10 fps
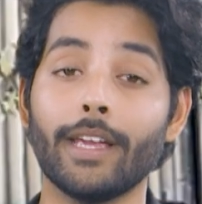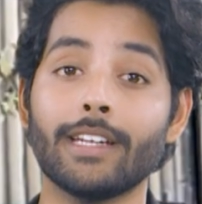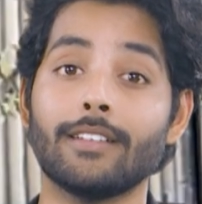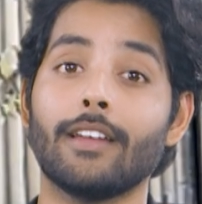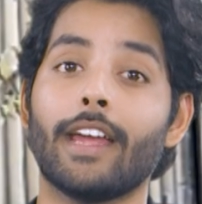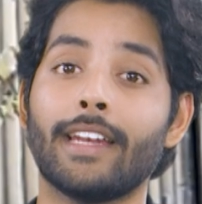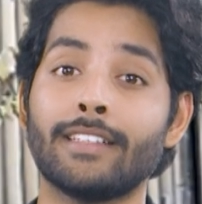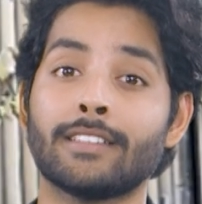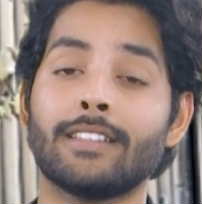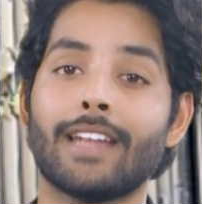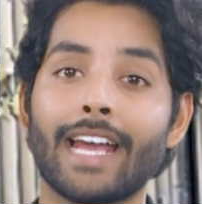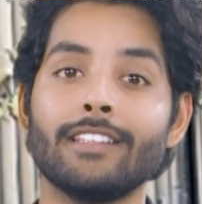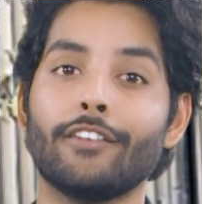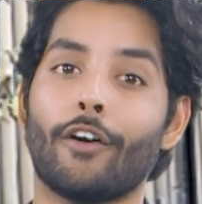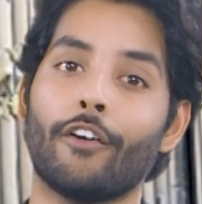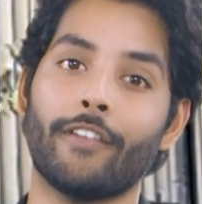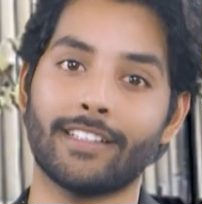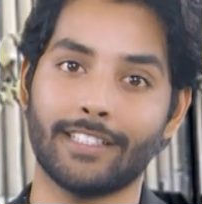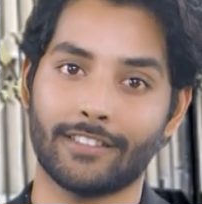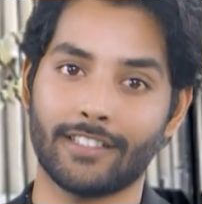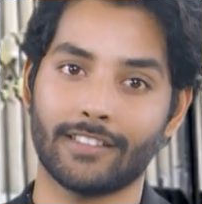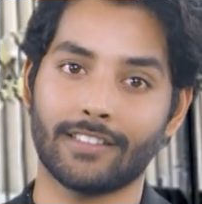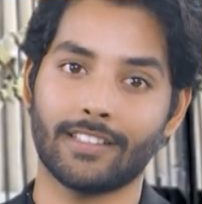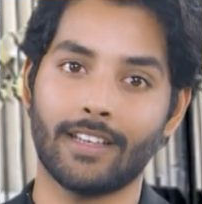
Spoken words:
it in its 9th year of existence.